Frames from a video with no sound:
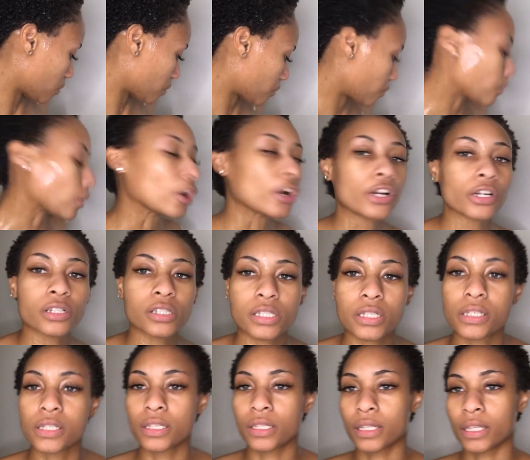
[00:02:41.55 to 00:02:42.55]

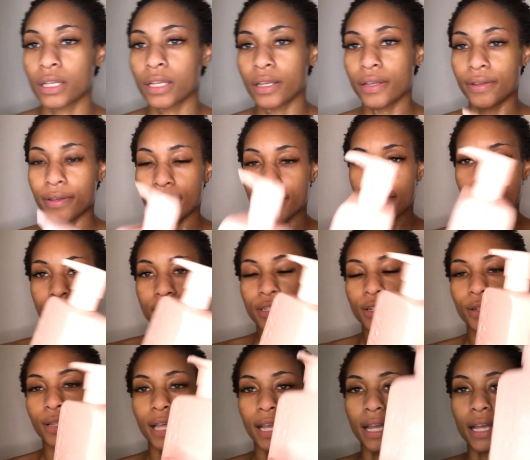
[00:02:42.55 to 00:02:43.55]
first. So
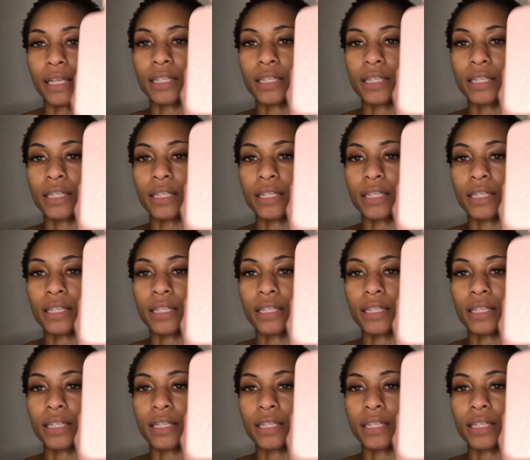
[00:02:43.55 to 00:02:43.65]
like I